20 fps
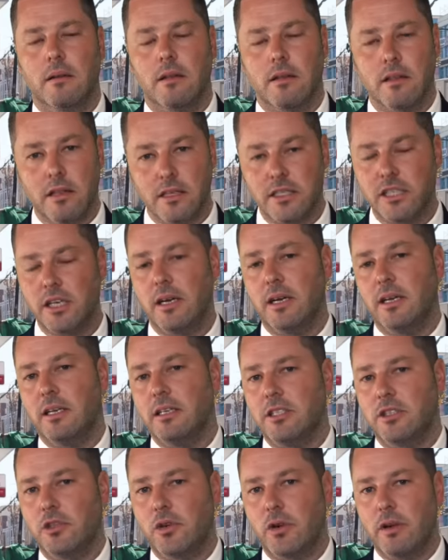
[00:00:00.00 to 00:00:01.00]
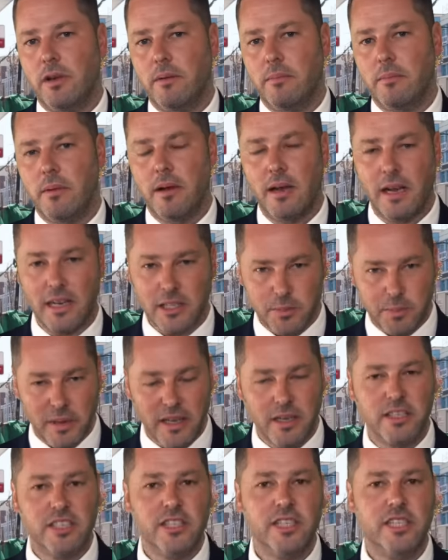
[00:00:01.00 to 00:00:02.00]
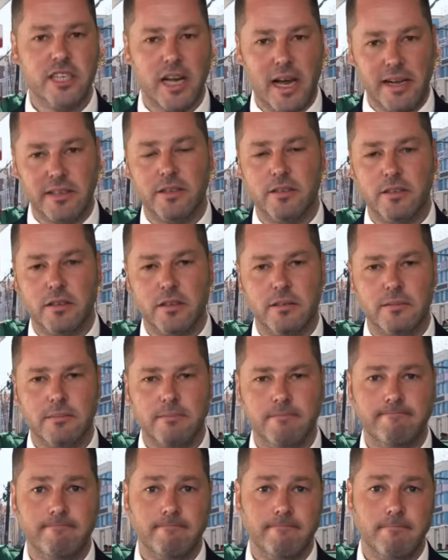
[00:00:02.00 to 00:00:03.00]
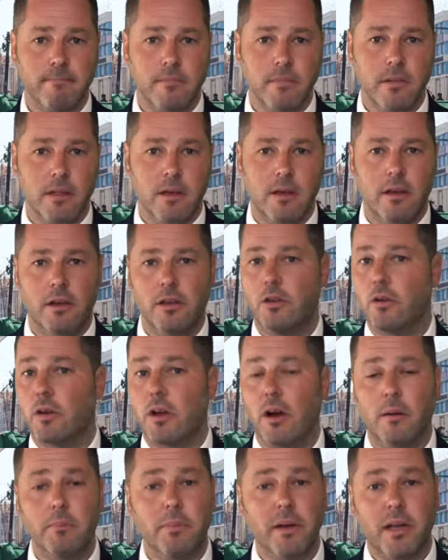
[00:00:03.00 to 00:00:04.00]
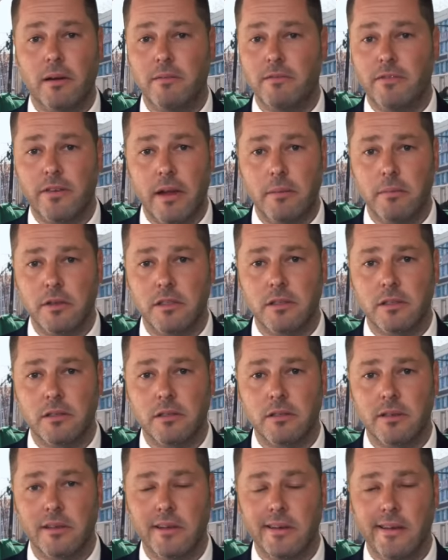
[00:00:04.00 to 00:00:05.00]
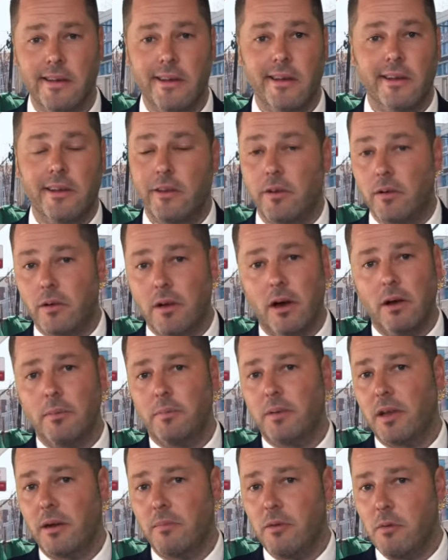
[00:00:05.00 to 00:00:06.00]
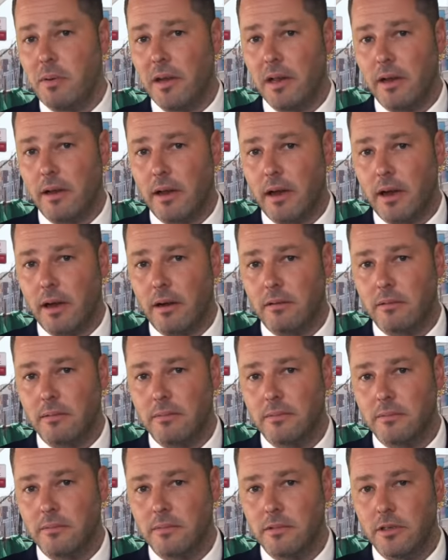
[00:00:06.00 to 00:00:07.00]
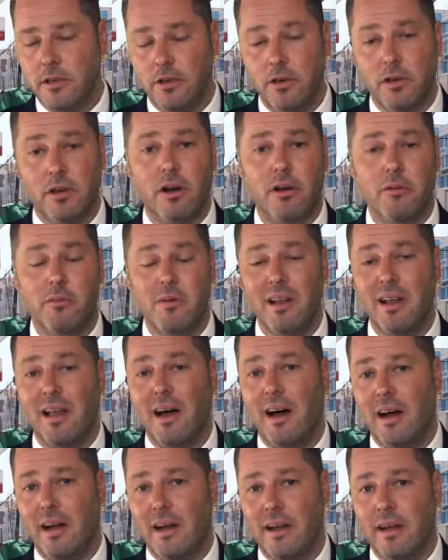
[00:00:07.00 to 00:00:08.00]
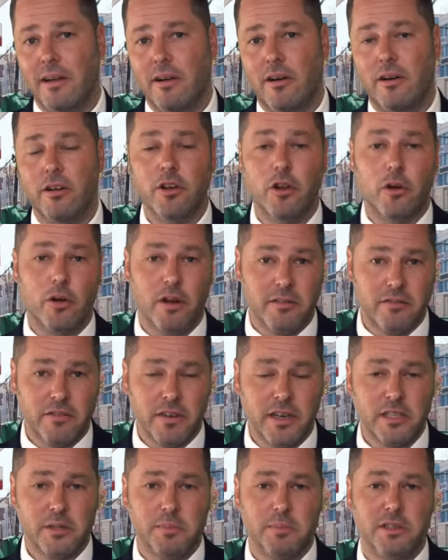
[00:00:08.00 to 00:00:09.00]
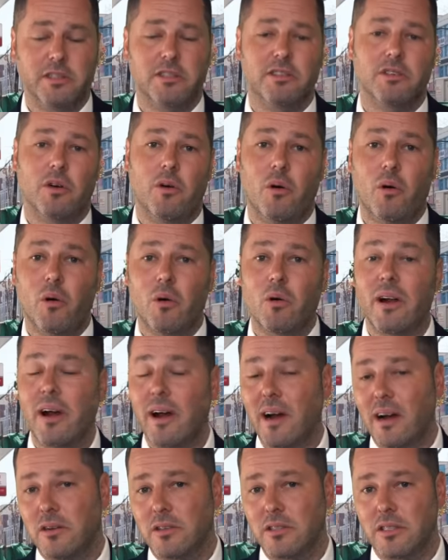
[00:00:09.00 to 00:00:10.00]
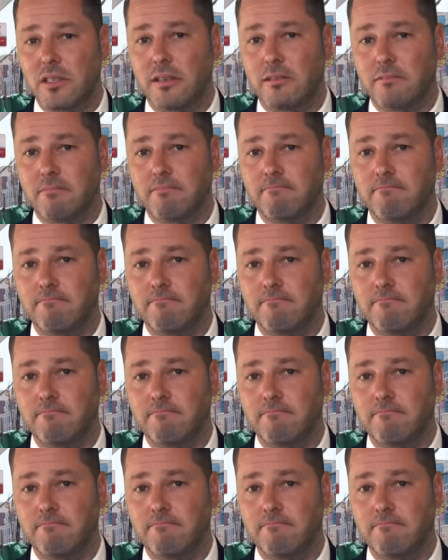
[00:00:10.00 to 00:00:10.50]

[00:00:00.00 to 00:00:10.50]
The Chinese dream has been shattered. You can't become famous. You can't become a billionaire. You can't rely on your investments or housing.